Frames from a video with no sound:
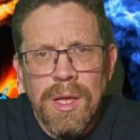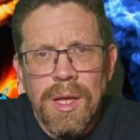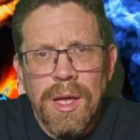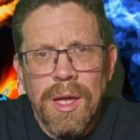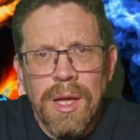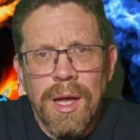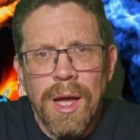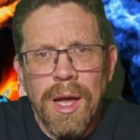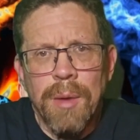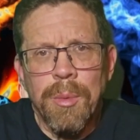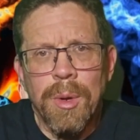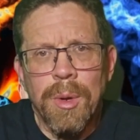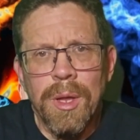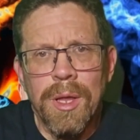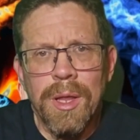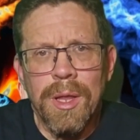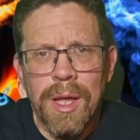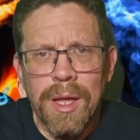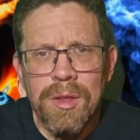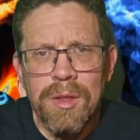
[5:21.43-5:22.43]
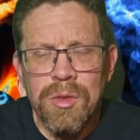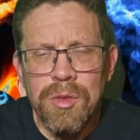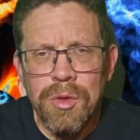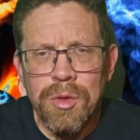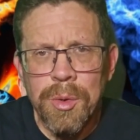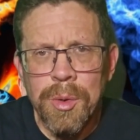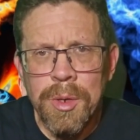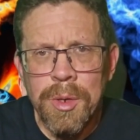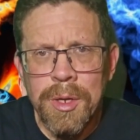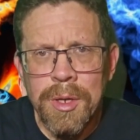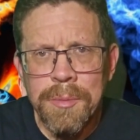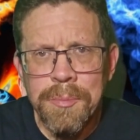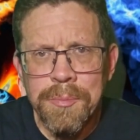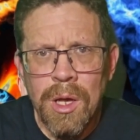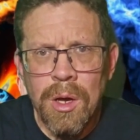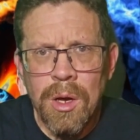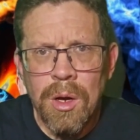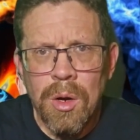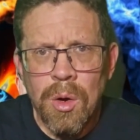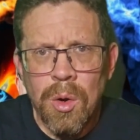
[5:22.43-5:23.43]
I really liked doing it.
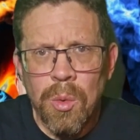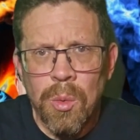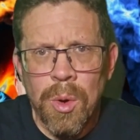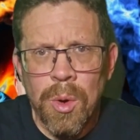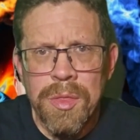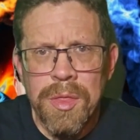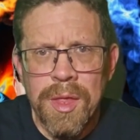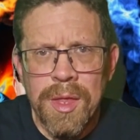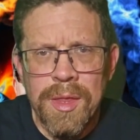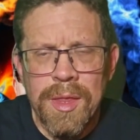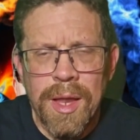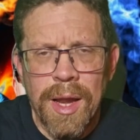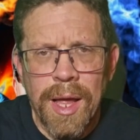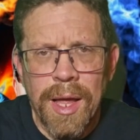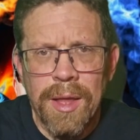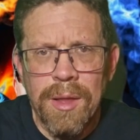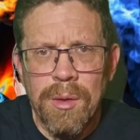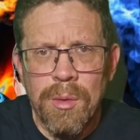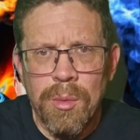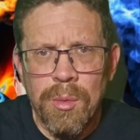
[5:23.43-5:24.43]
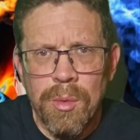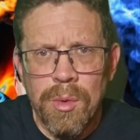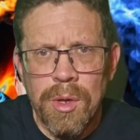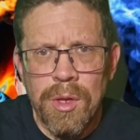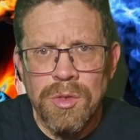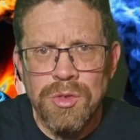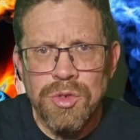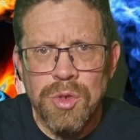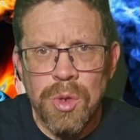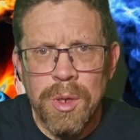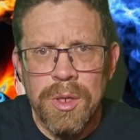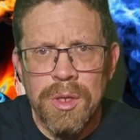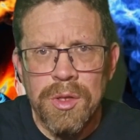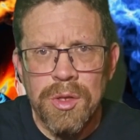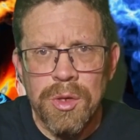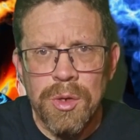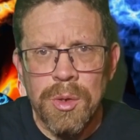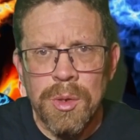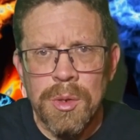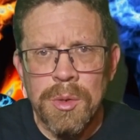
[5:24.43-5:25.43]
One thing that I enjoyed
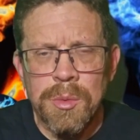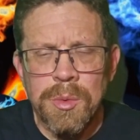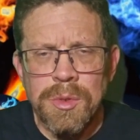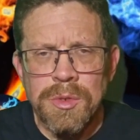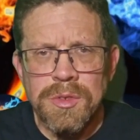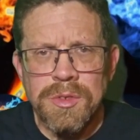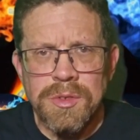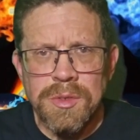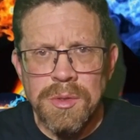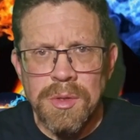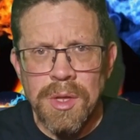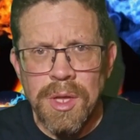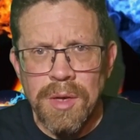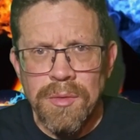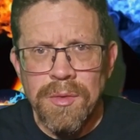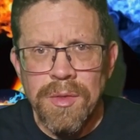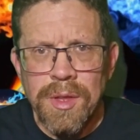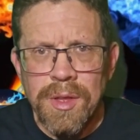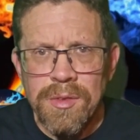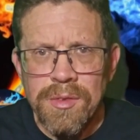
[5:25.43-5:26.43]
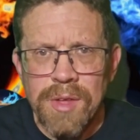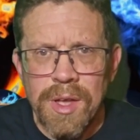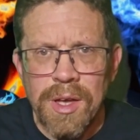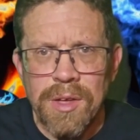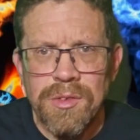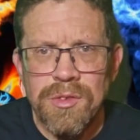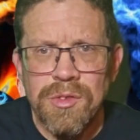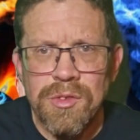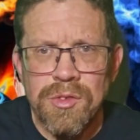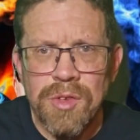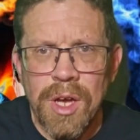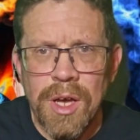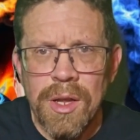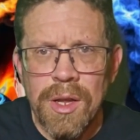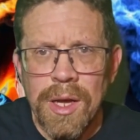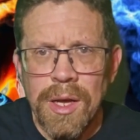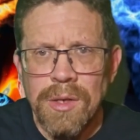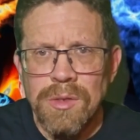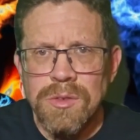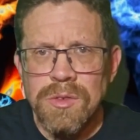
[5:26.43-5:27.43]
doing was giving these guys
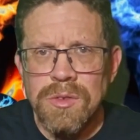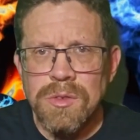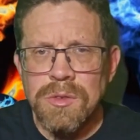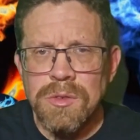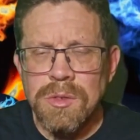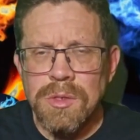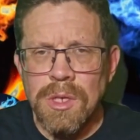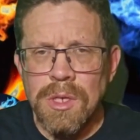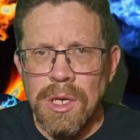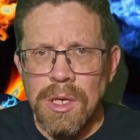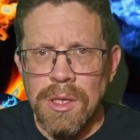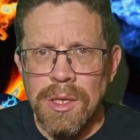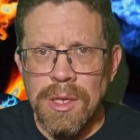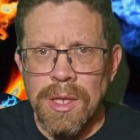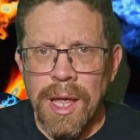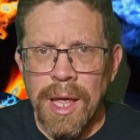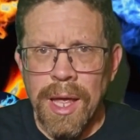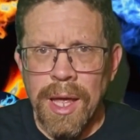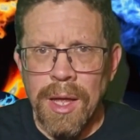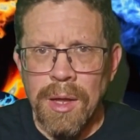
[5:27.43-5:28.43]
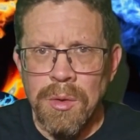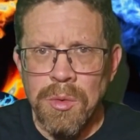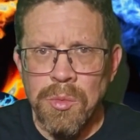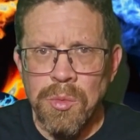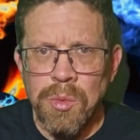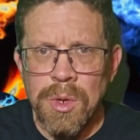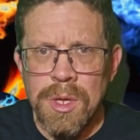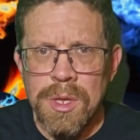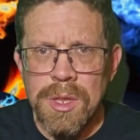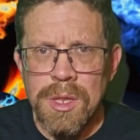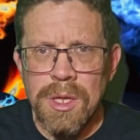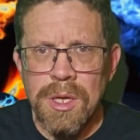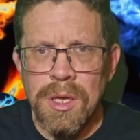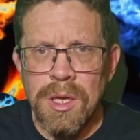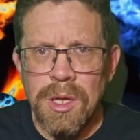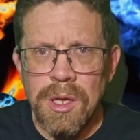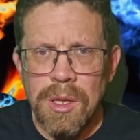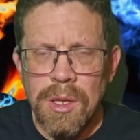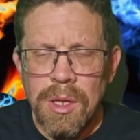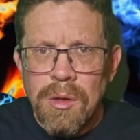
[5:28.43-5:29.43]
shoutouts, and with
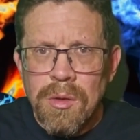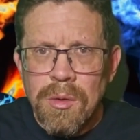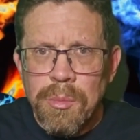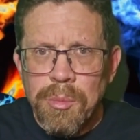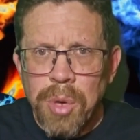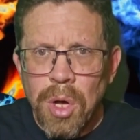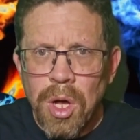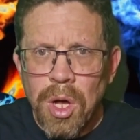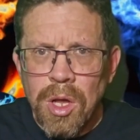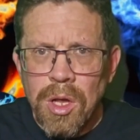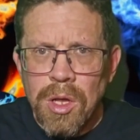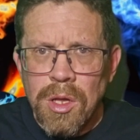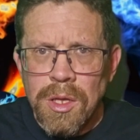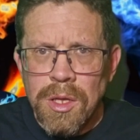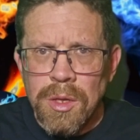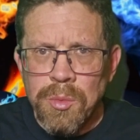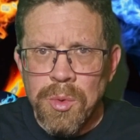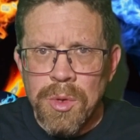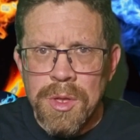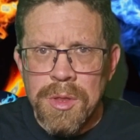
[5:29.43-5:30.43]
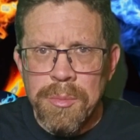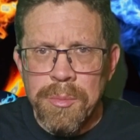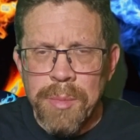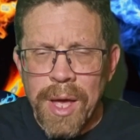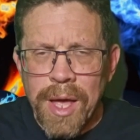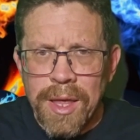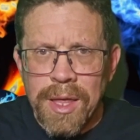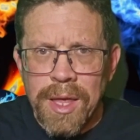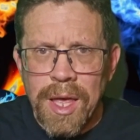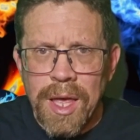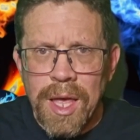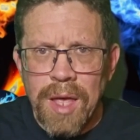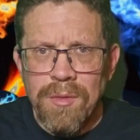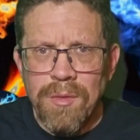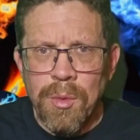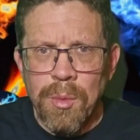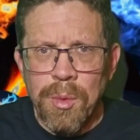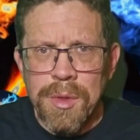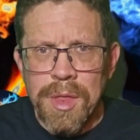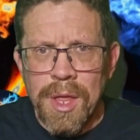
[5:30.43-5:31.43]
Paul and with Matt Cave
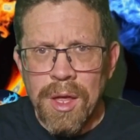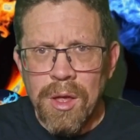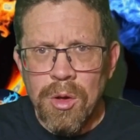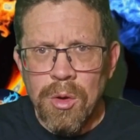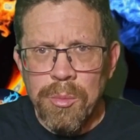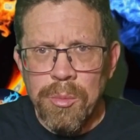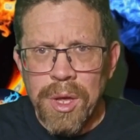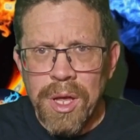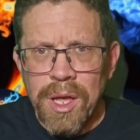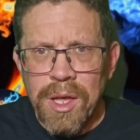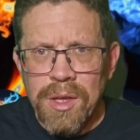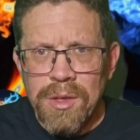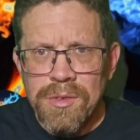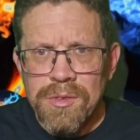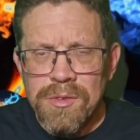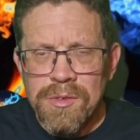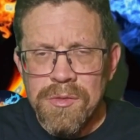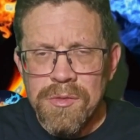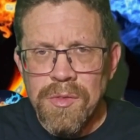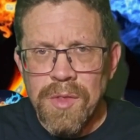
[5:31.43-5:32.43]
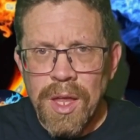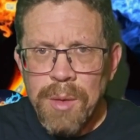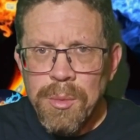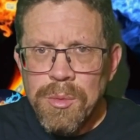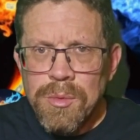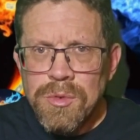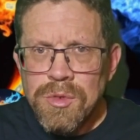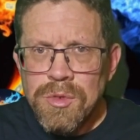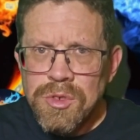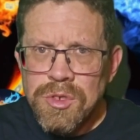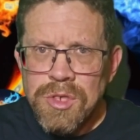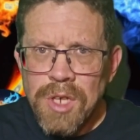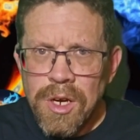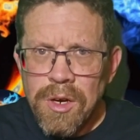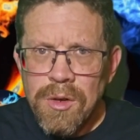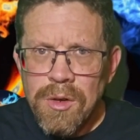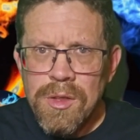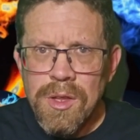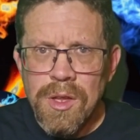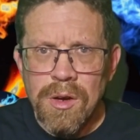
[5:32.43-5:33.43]
and with Echo Base, they
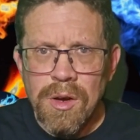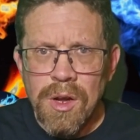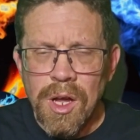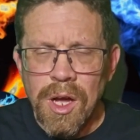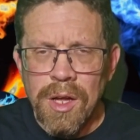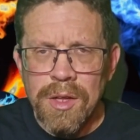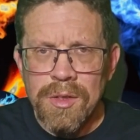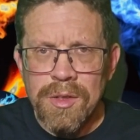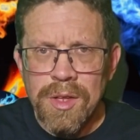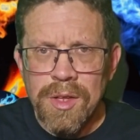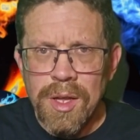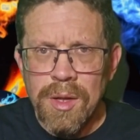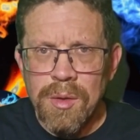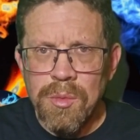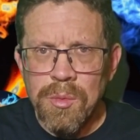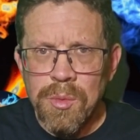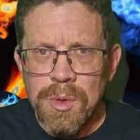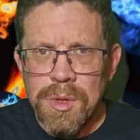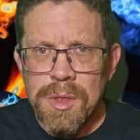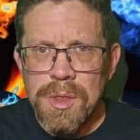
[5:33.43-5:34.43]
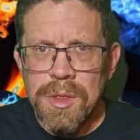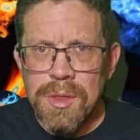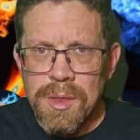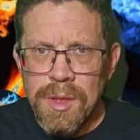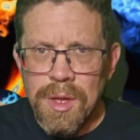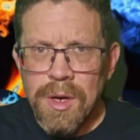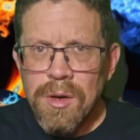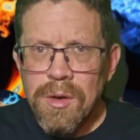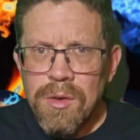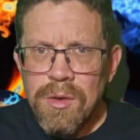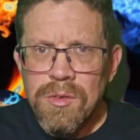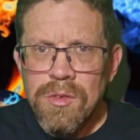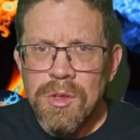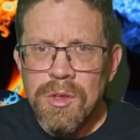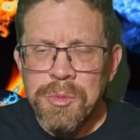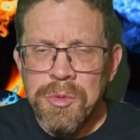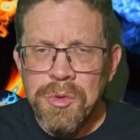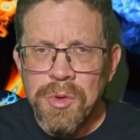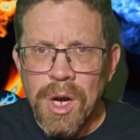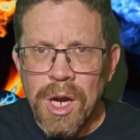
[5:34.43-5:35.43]
shared their content with their
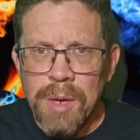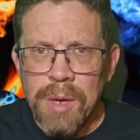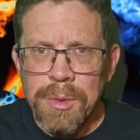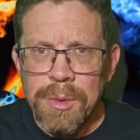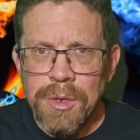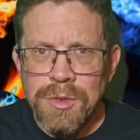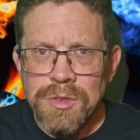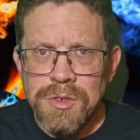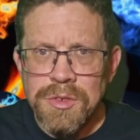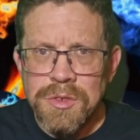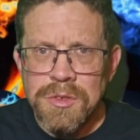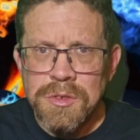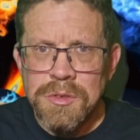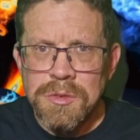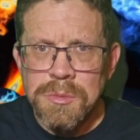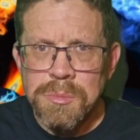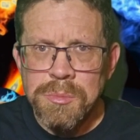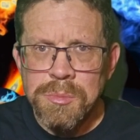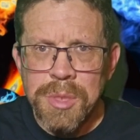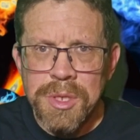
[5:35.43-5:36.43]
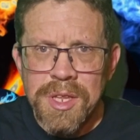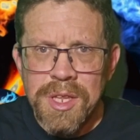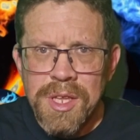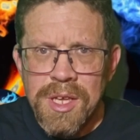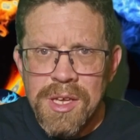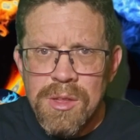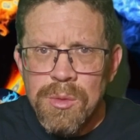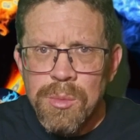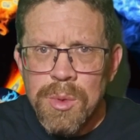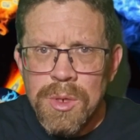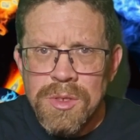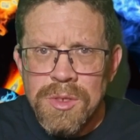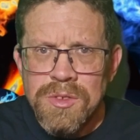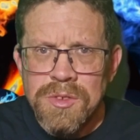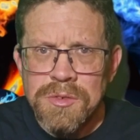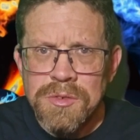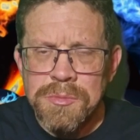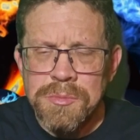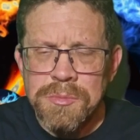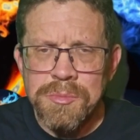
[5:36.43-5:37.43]
subscribers, but the other
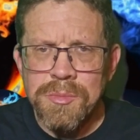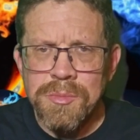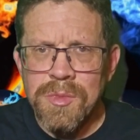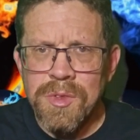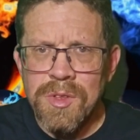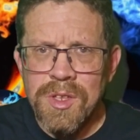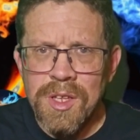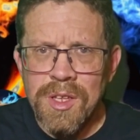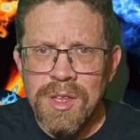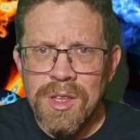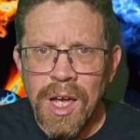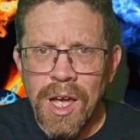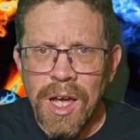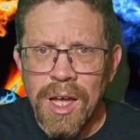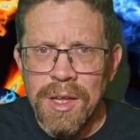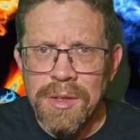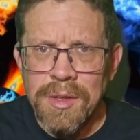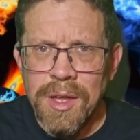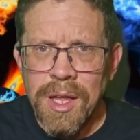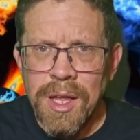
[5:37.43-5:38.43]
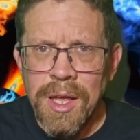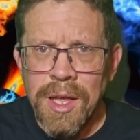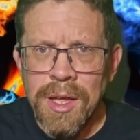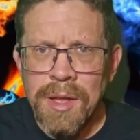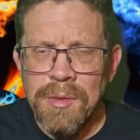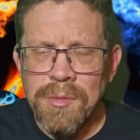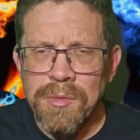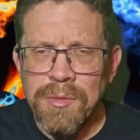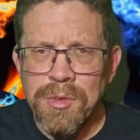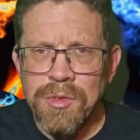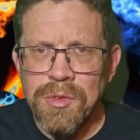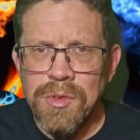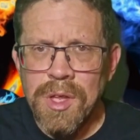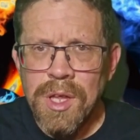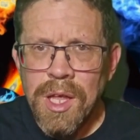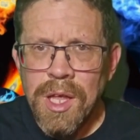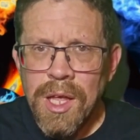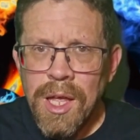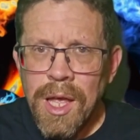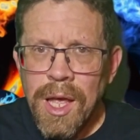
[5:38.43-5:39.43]
ones did not. And
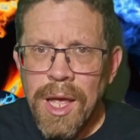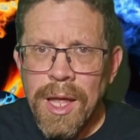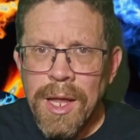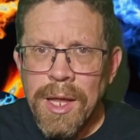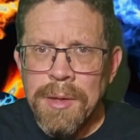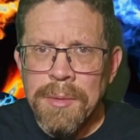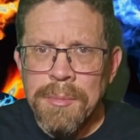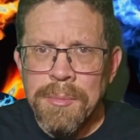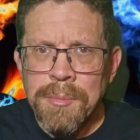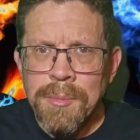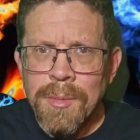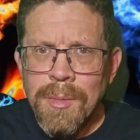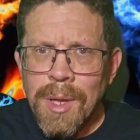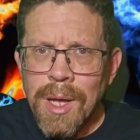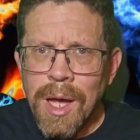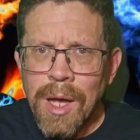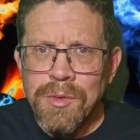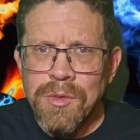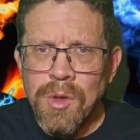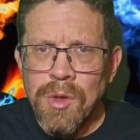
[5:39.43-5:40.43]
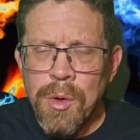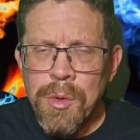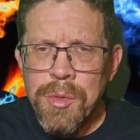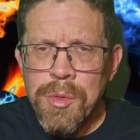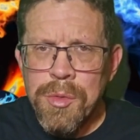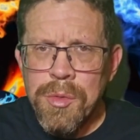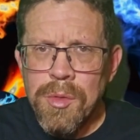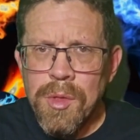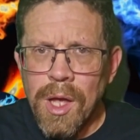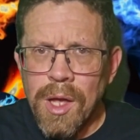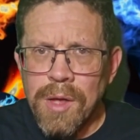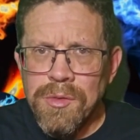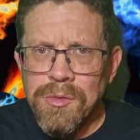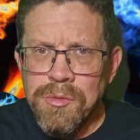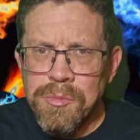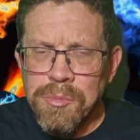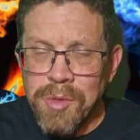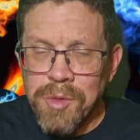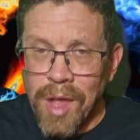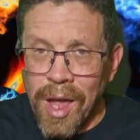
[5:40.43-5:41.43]
I was
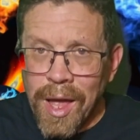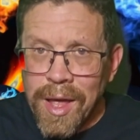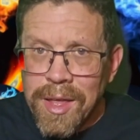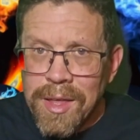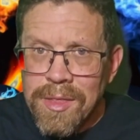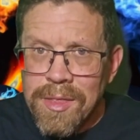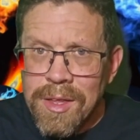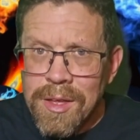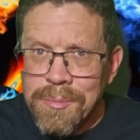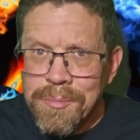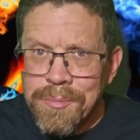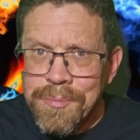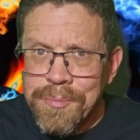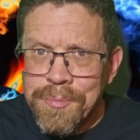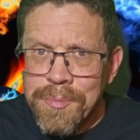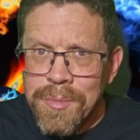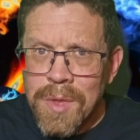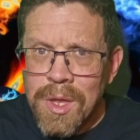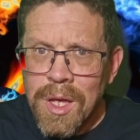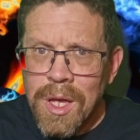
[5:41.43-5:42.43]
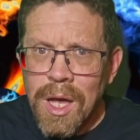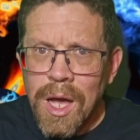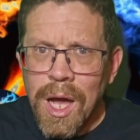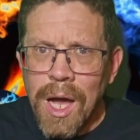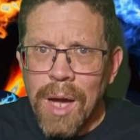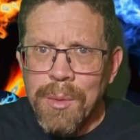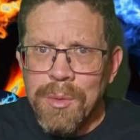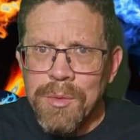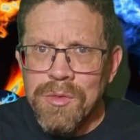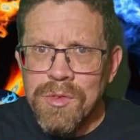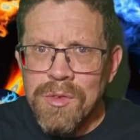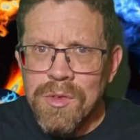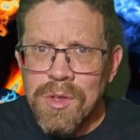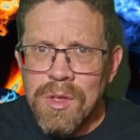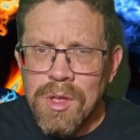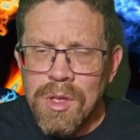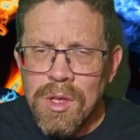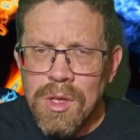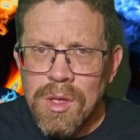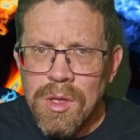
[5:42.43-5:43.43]
tagging them. I was
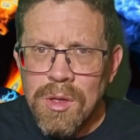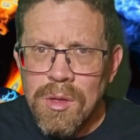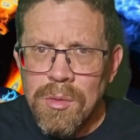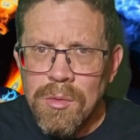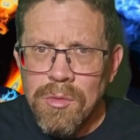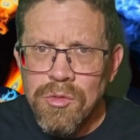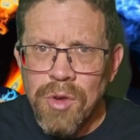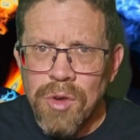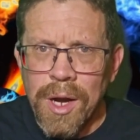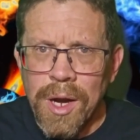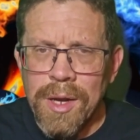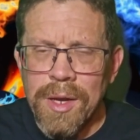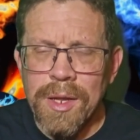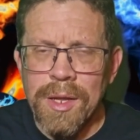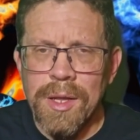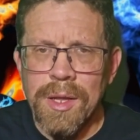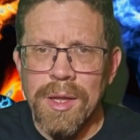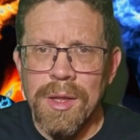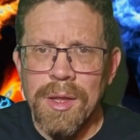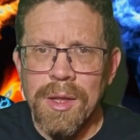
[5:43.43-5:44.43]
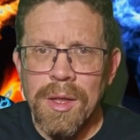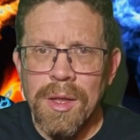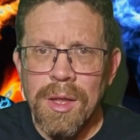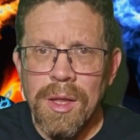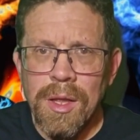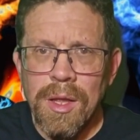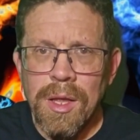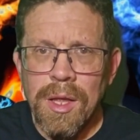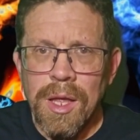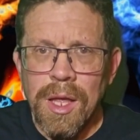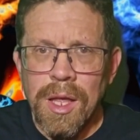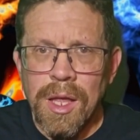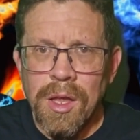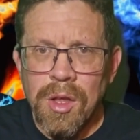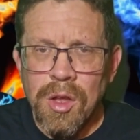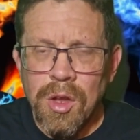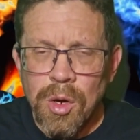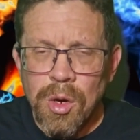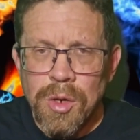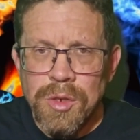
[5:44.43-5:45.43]
trying to
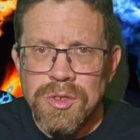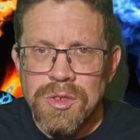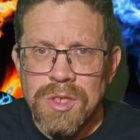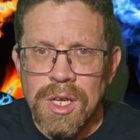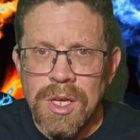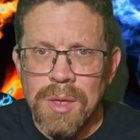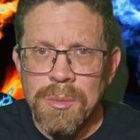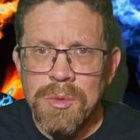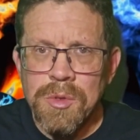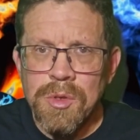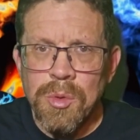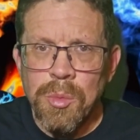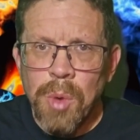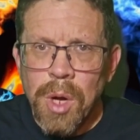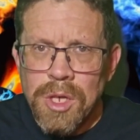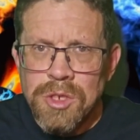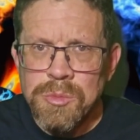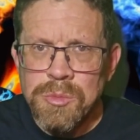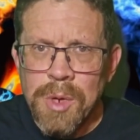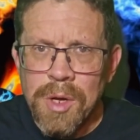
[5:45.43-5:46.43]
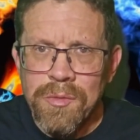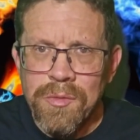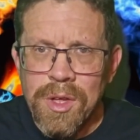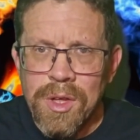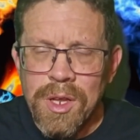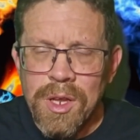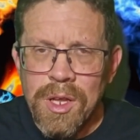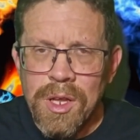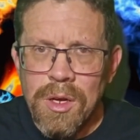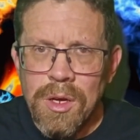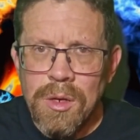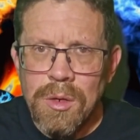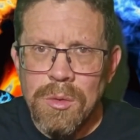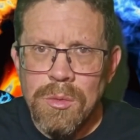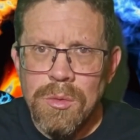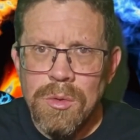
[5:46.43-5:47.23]
encourage them to watch my video.